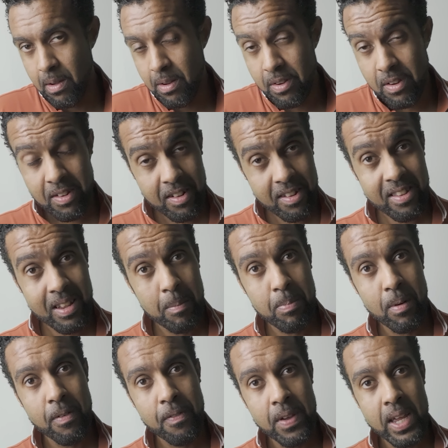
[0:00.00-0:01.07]
Just a
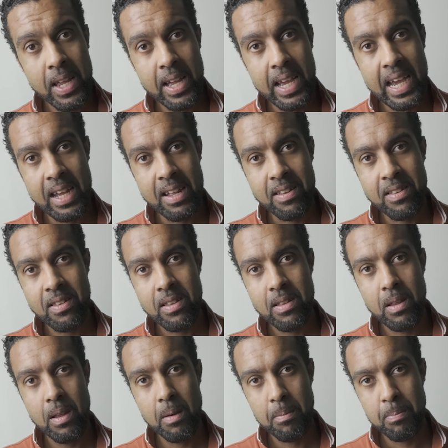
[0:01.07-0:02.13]
simple thing as
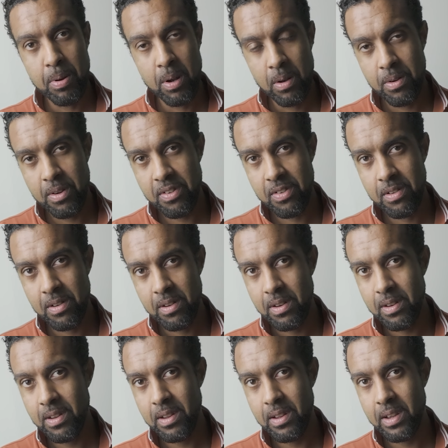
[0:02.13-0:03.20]

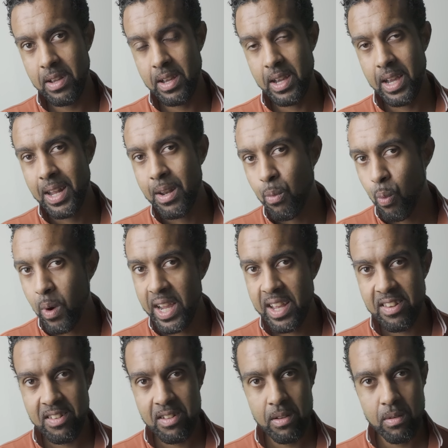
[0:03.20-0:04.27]
pollution and
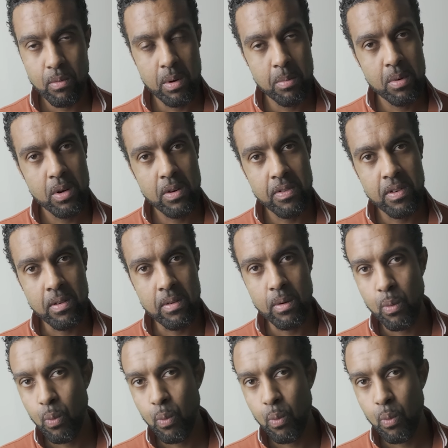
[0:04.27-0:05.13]
waste removal,